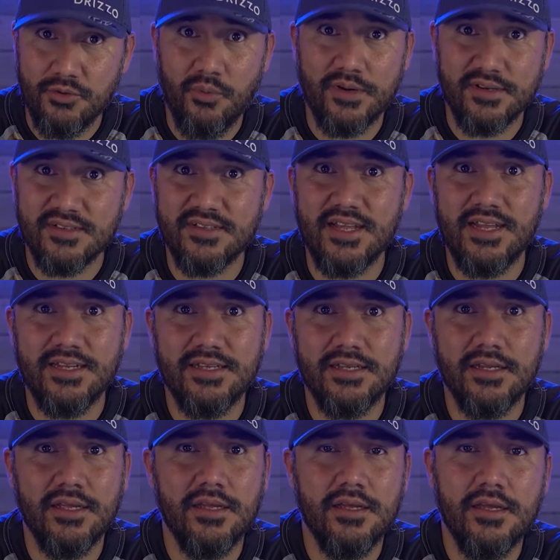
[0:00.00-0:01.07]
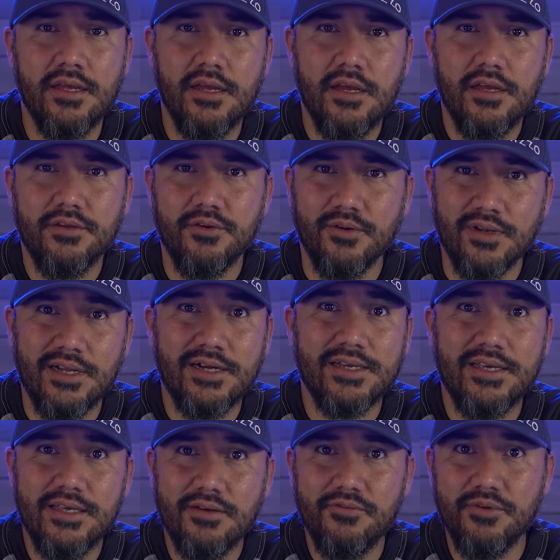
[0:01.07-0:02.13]
you want to sell it, you're
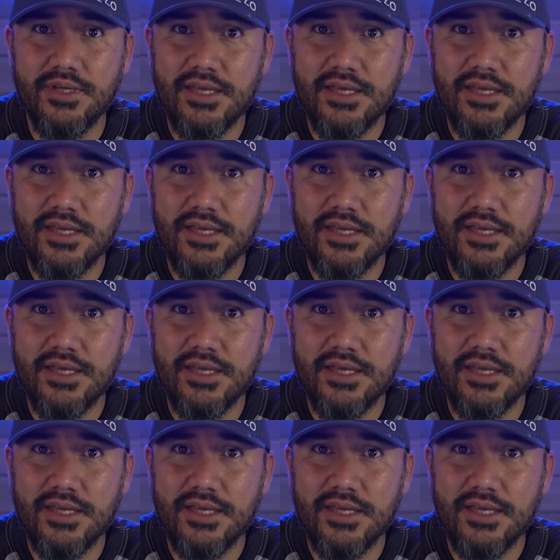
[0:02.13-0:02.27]
lucky if you